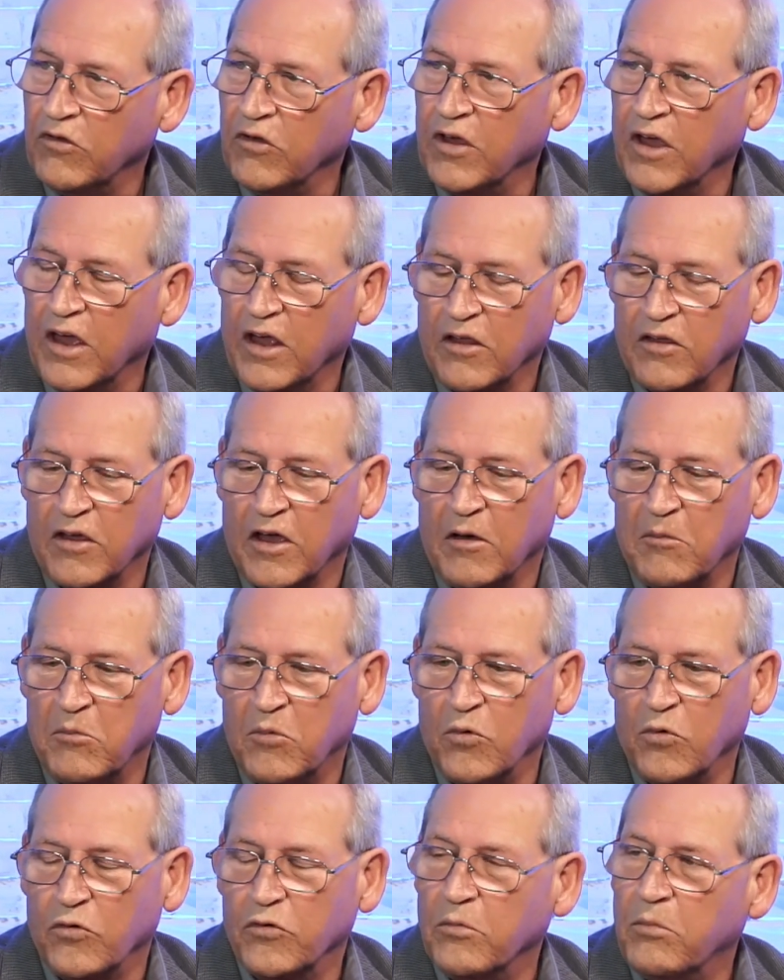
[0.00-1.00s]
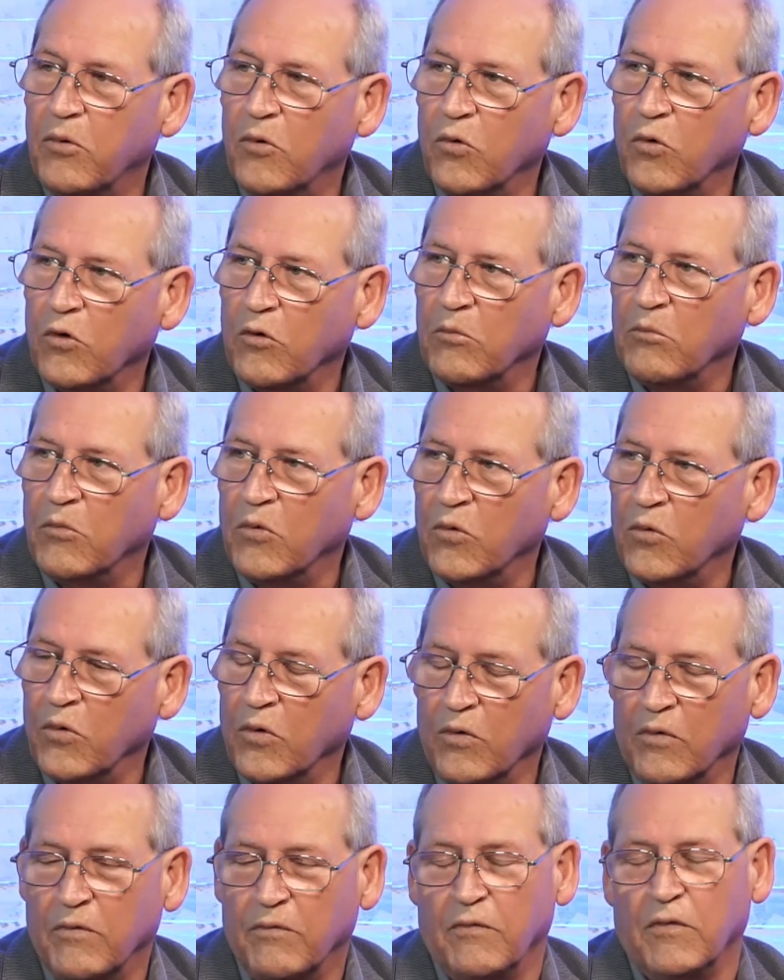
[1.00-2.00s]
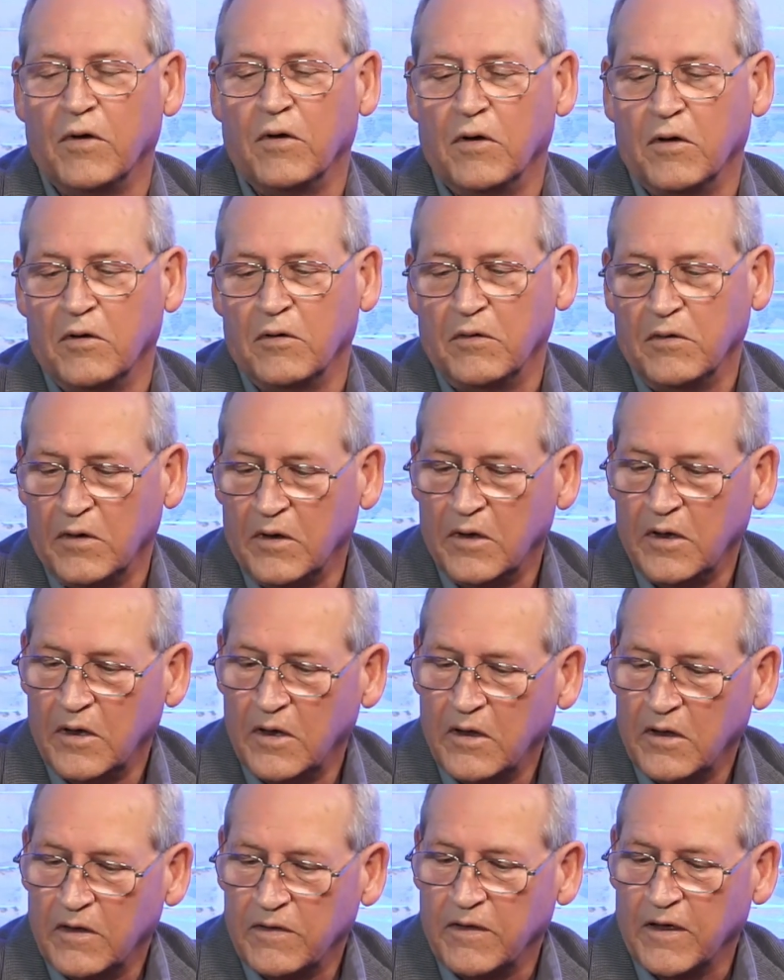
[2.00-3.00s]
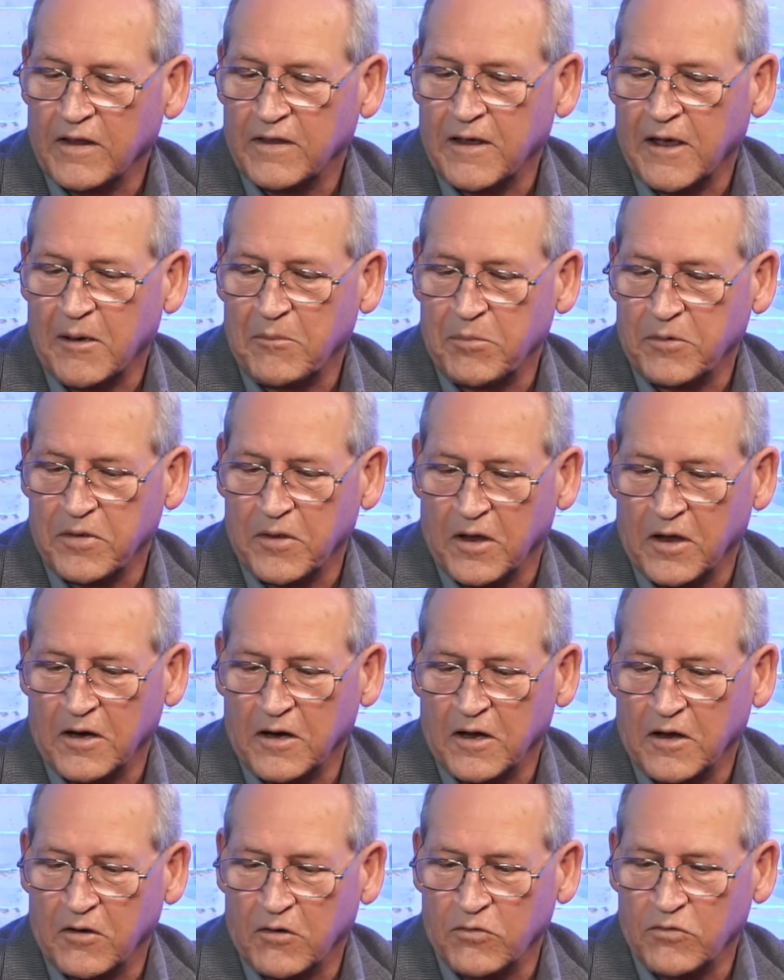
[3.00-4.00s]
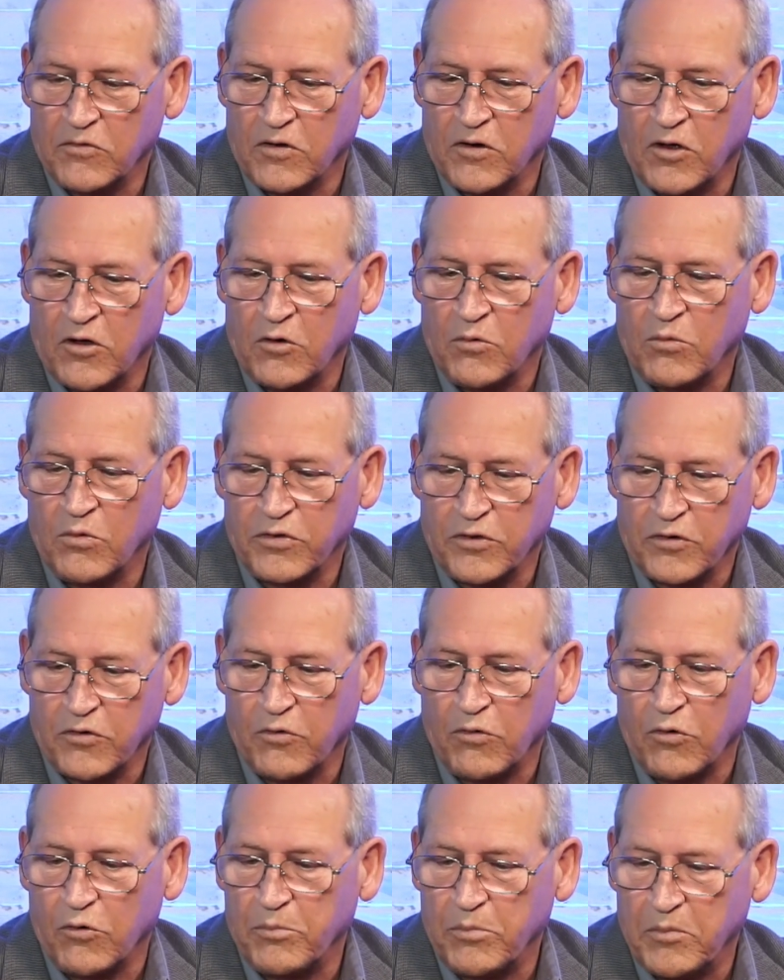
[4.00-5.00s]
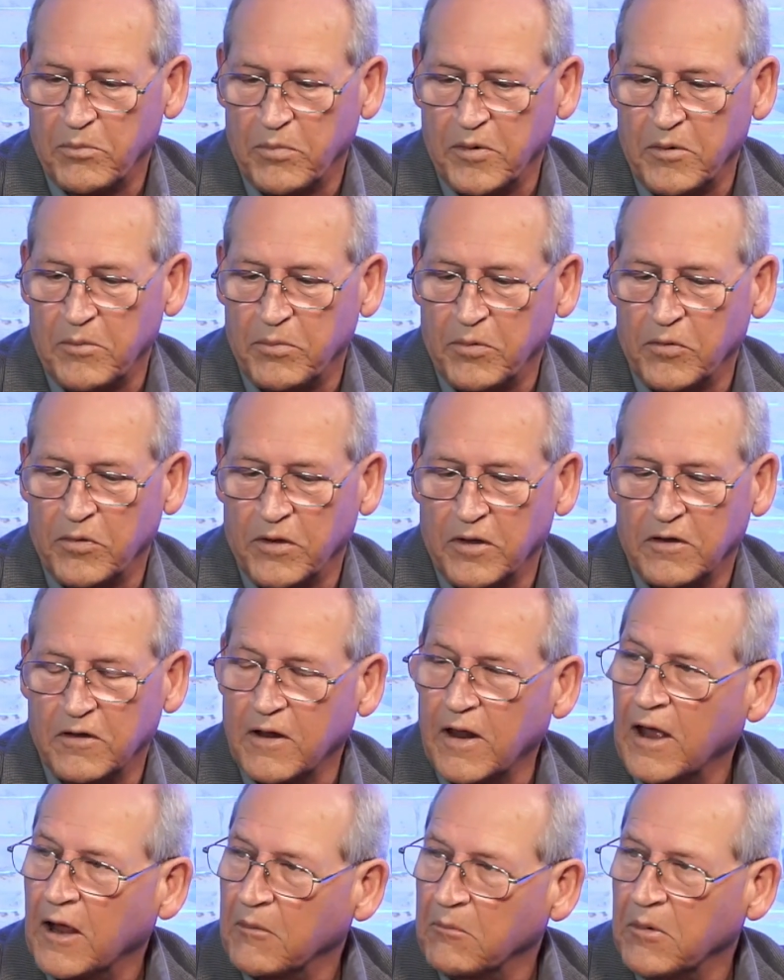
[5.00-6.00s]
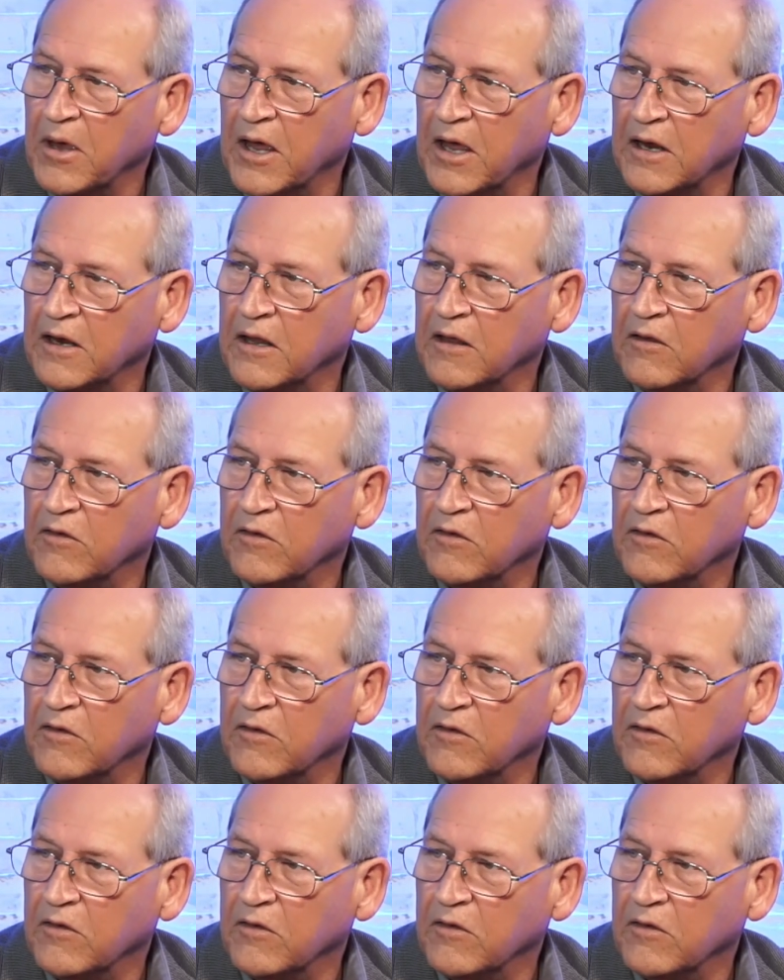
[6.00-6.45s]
You got more support and more that type of thing that goes along with a group of people that's like-minded.